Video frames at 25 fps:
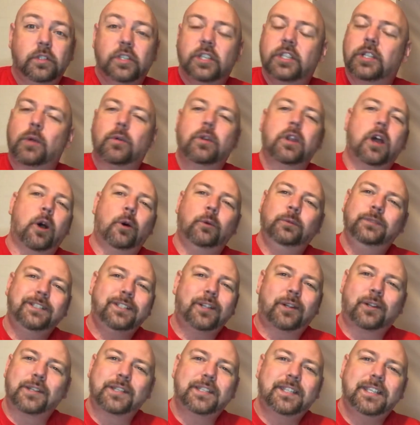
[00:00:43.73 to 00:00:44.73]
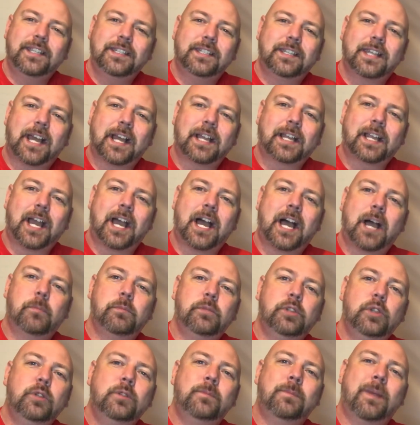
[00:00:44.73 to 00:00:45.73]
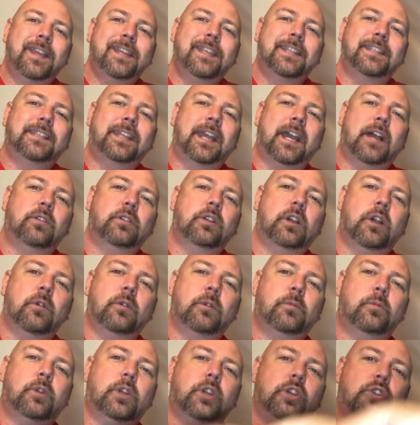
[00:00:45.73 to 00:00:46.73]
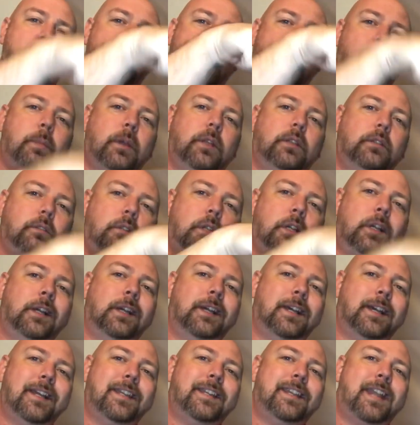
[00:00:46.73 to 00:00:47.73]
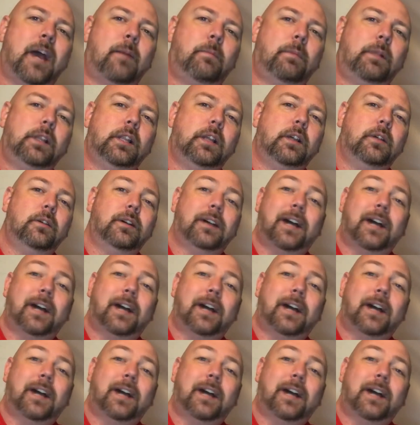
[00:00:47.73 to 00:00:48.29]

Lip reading: Just go to onlyrcs.com. Use my discount code. I'm going to drop it down below.